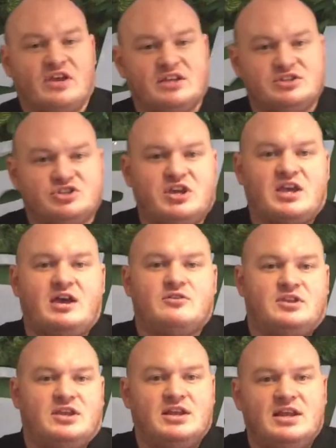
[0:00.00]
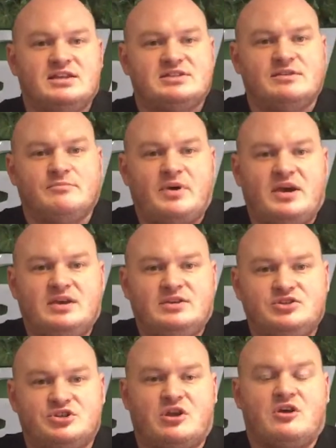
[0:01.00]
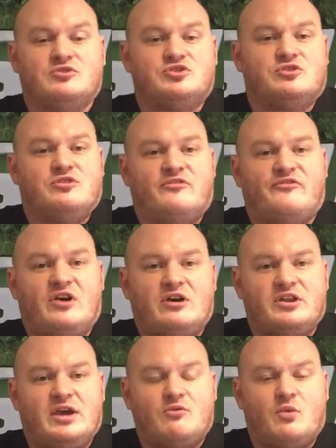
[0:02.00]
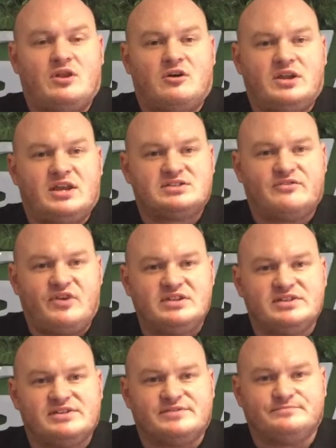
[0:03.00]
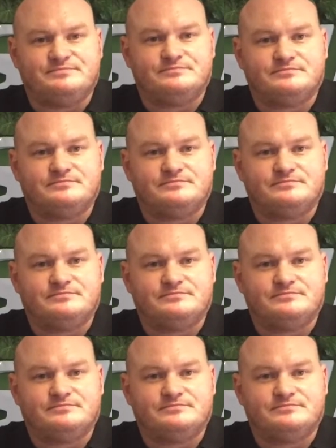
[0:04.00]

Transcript: forget to check out the LinkedIn page uh, to find out when our next event is.